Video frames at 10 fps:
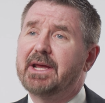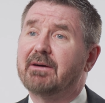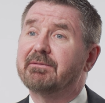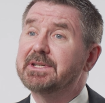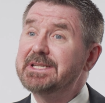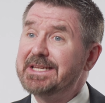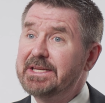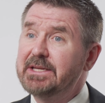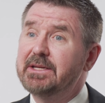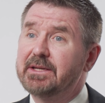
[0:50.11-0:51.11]
how
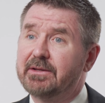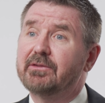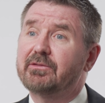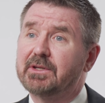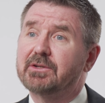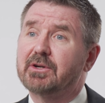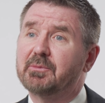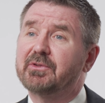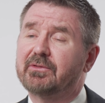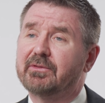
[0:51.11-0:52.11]
fatigue is in
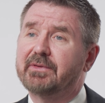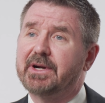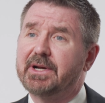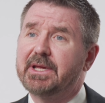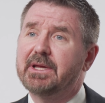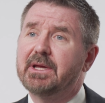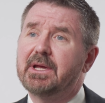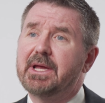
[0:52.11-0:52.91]
terms of severity,